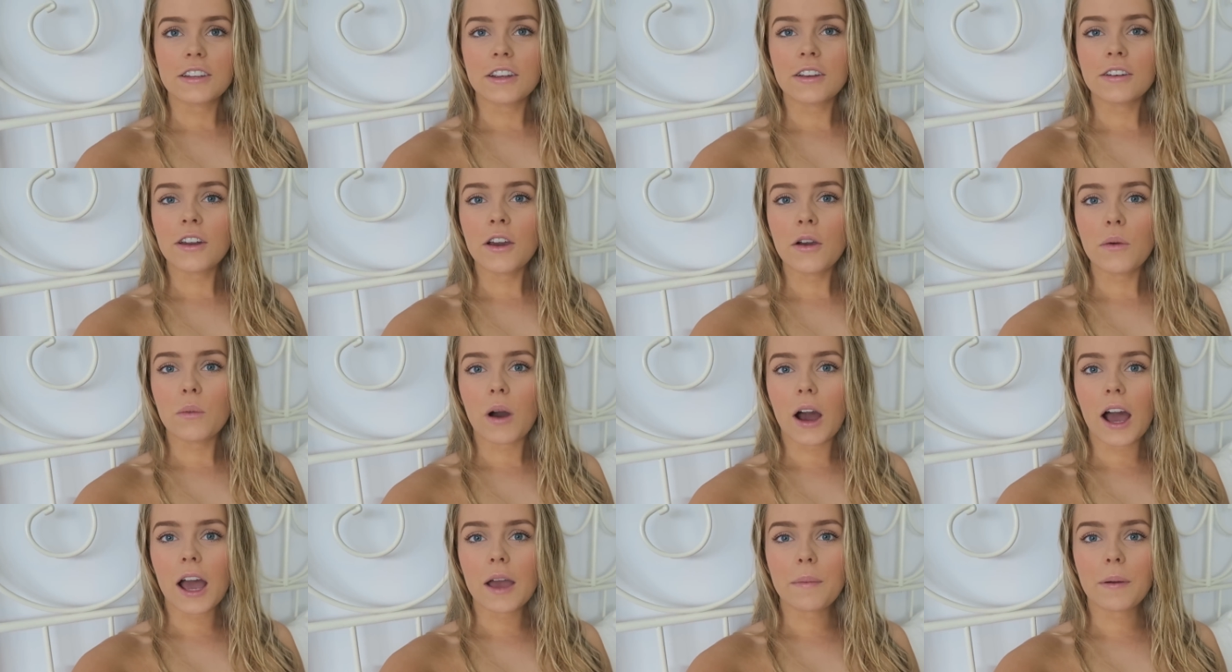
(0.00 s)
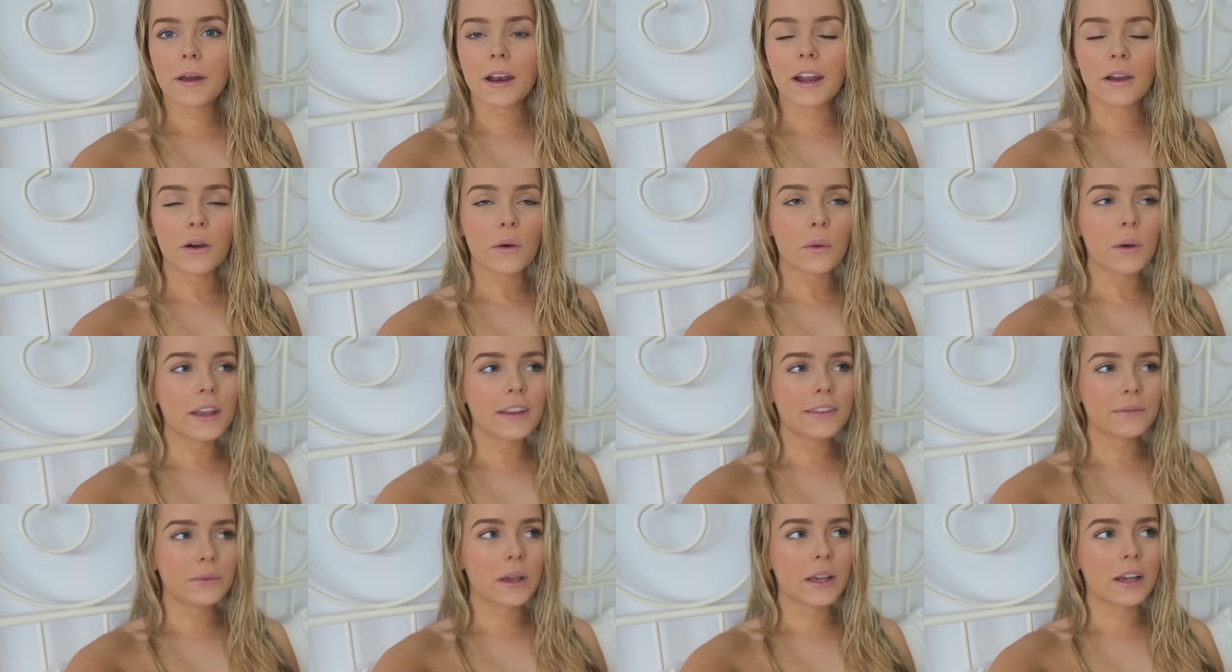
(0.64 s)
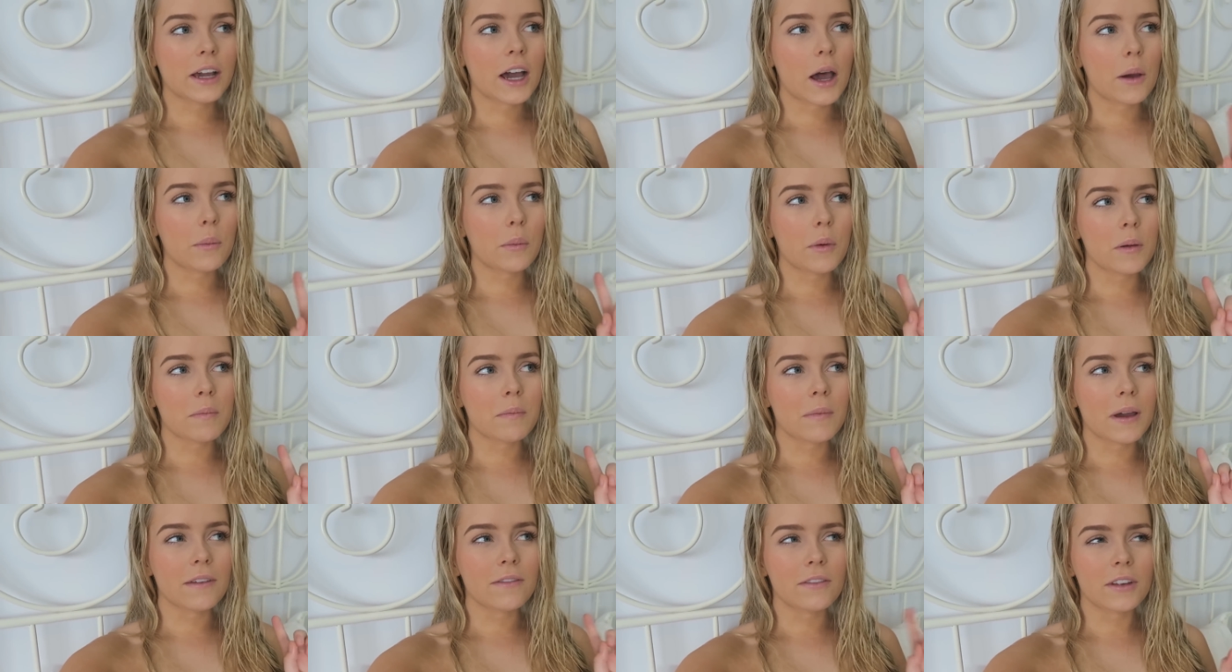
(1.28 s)
I don't know why, but I always wake up
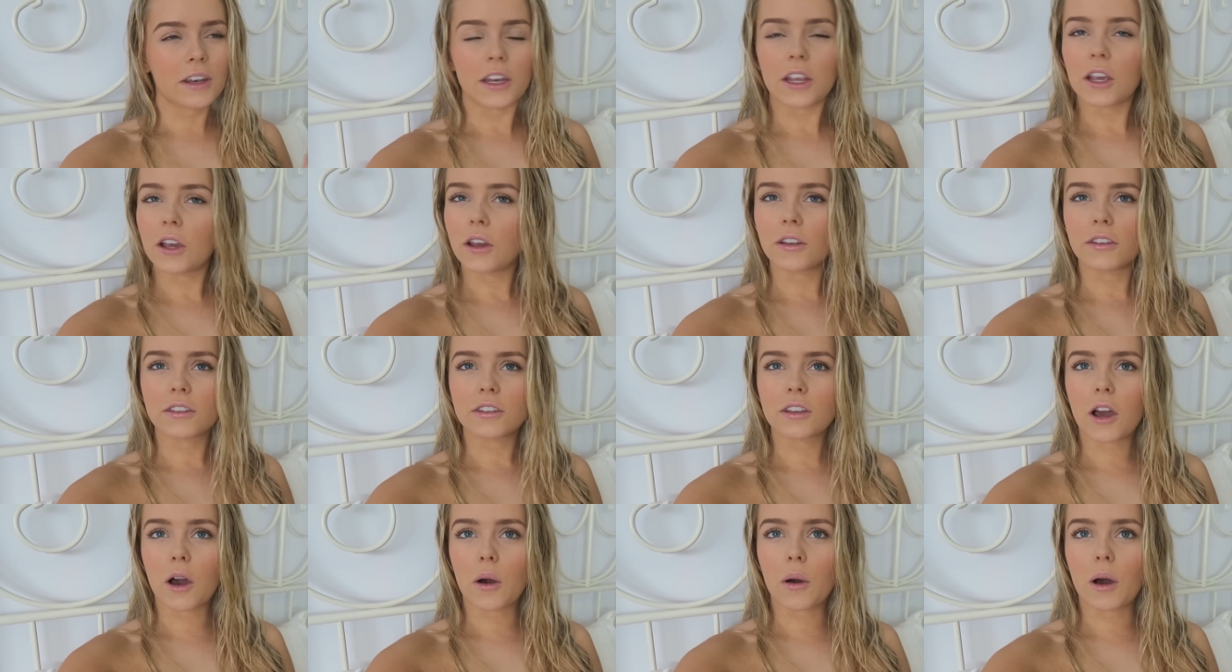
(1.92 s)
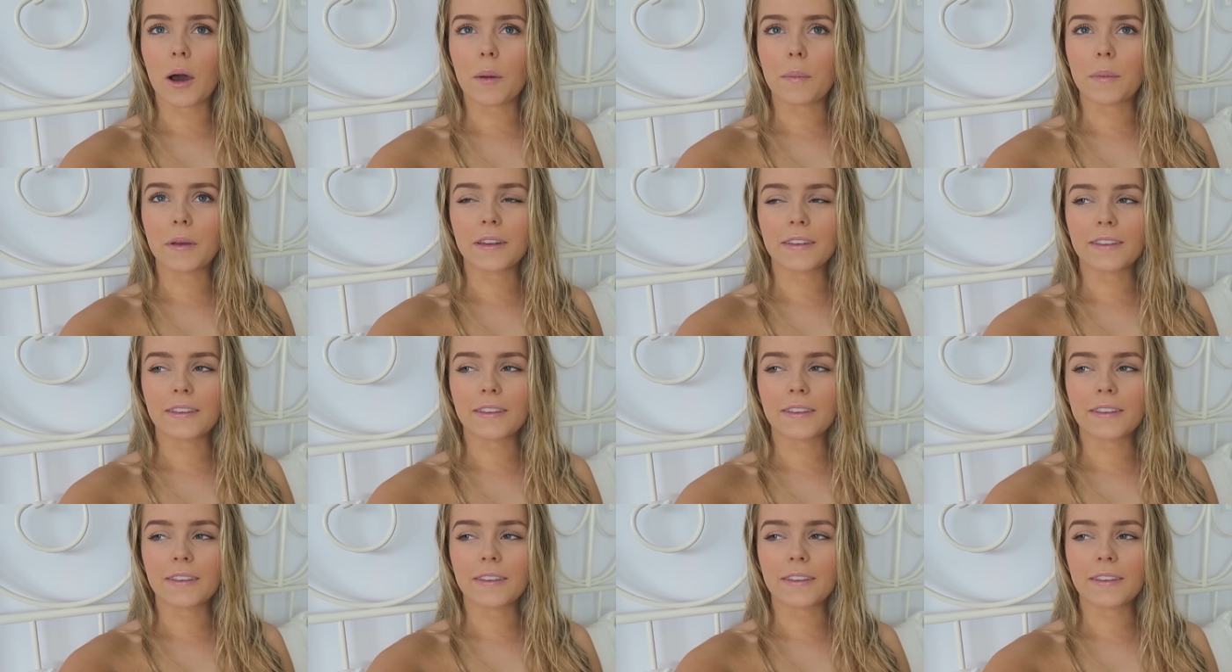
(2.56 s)
when my videos go up.